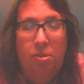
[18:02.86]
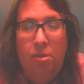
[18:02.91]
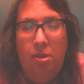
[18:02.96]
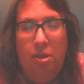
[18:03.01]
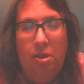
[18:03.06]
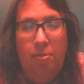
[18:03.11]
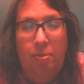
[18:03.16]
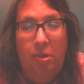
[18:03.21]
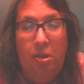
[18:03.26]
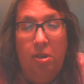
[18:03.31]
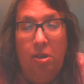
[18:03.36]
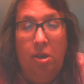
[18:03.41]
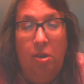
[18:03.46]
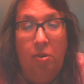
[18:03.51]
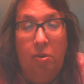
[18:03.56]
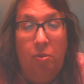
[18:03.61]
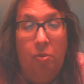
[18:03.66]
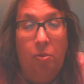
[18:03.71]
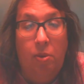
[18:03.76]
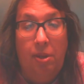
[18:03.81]

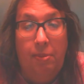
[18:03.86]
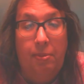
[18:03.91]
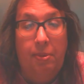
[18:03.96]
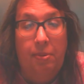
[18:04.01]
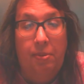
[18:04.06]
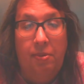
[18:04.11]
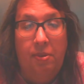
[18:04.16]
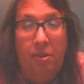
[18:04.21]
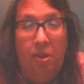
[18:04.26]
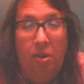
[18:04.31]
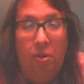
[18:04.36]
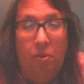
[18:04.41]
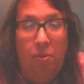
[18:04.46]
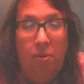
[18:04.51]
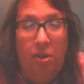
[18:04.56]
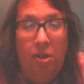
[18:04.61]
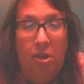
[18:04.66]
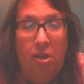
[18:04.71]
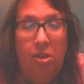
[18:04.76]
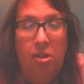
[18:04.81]
I'll wipe everything
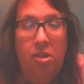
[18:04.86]
away.